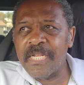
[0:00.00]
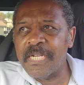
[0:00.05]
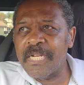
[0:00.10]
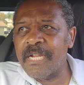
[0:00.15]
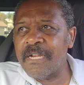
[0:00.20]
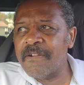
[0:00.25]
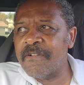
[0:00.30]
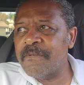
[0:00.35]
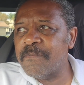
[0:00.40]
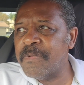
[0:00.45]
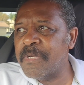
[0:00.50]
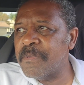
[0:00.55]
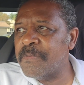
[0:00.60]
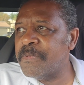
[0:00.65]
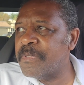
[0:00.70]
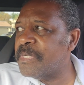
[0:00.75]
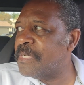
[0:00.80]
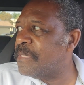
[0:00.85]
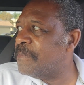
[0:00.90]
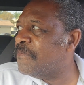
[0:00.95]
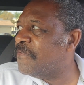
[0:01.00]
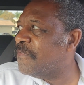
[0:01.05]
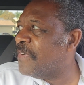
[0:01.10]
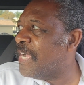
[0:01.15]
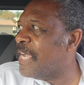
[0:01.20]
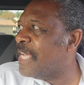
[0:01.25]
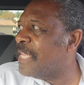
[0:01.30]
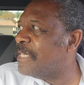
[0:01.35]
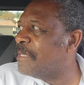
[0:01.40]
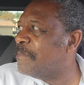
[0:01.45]
And I remember them
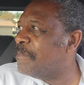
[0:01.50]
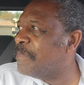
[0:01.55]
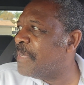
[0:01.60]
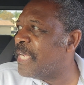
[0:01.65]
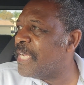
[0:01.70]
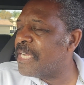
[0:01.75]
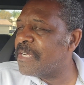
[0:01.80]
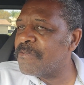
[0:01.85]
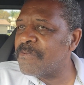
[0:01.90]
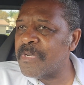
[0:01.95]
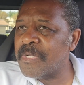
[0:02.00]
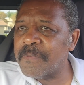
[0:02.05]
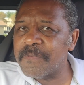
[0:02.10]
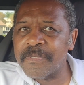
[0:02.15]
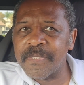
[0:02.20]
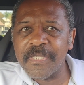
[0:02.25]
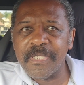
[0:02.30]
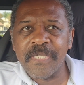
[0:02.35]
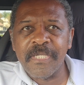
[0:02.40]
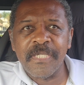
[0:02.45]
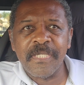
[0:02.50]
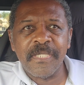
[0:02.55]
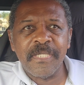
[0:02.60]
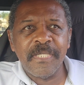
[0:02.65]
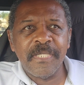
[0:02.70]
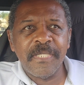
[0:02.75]
filing bankruptcy